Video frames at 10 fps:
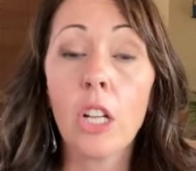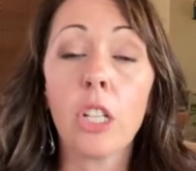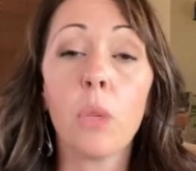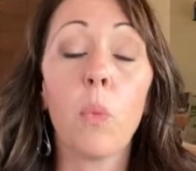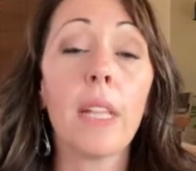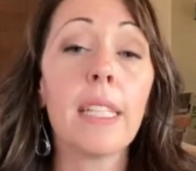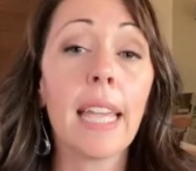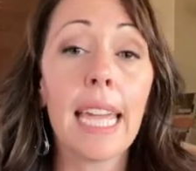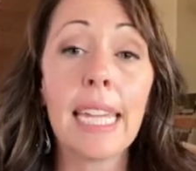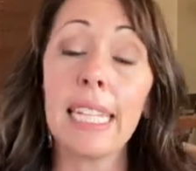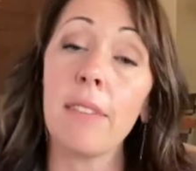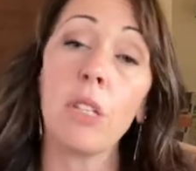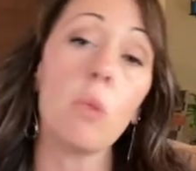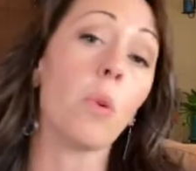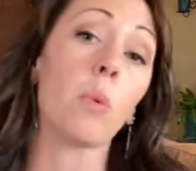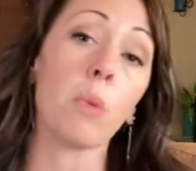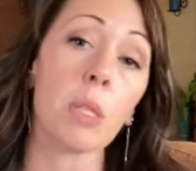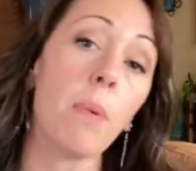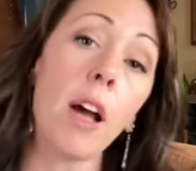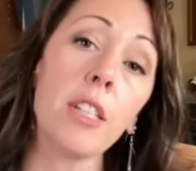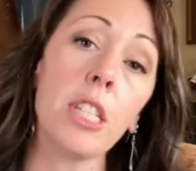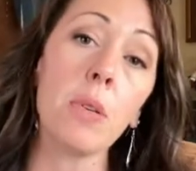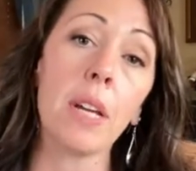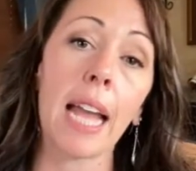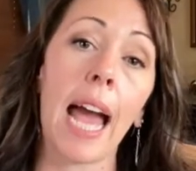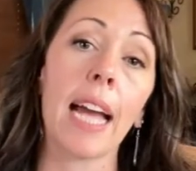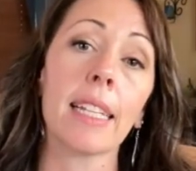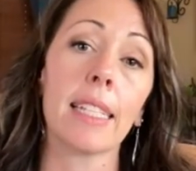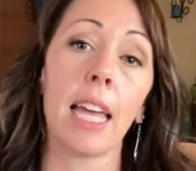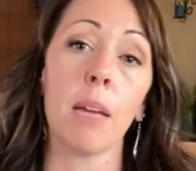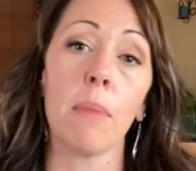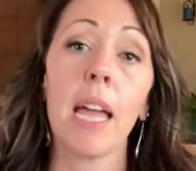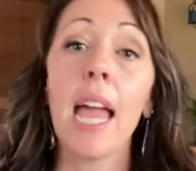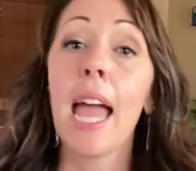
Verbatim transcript: Once they give you a response, you can ask them,